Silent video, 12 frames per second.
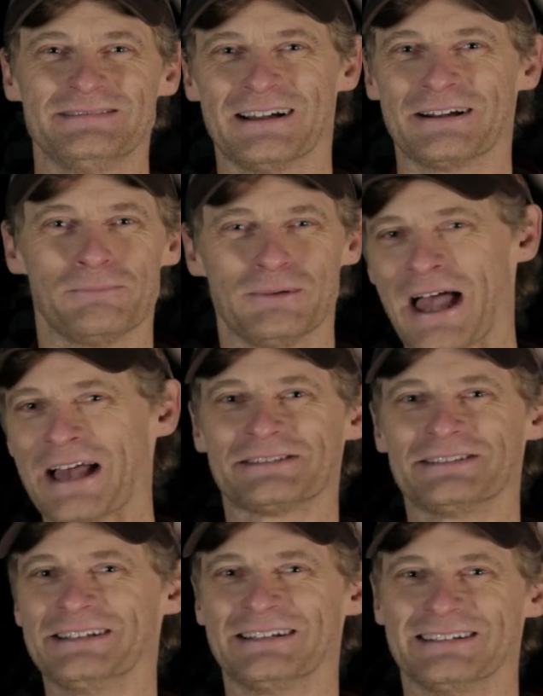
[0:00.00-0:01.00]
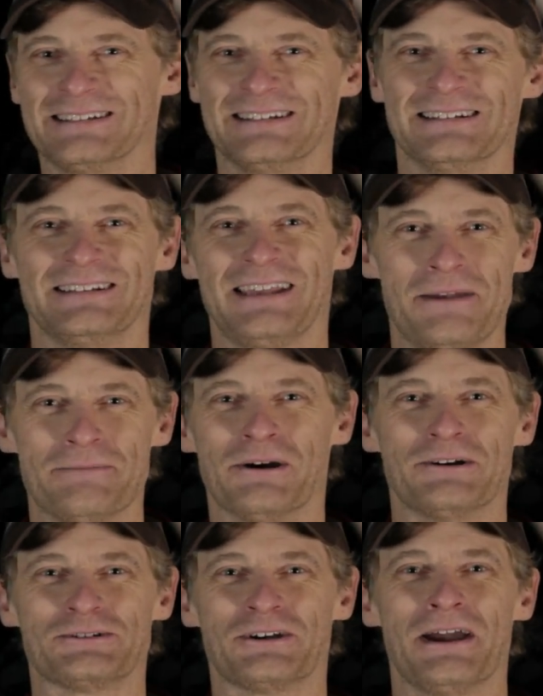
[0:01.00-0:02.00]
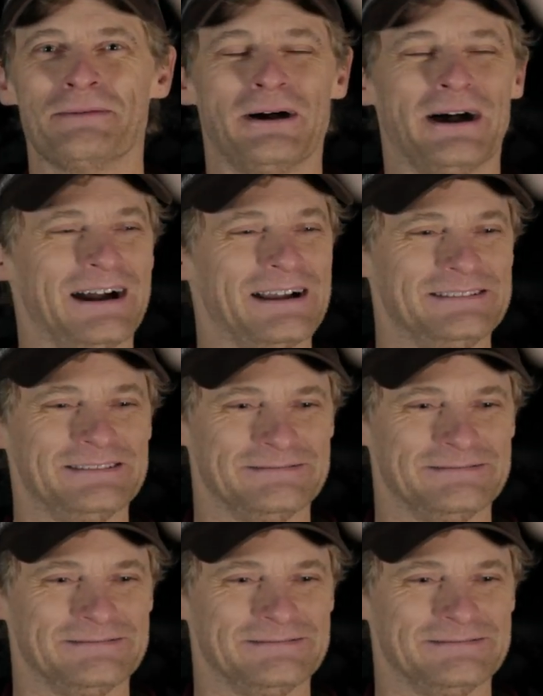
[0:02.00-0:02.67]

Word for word: on a plastic Kmart tripod.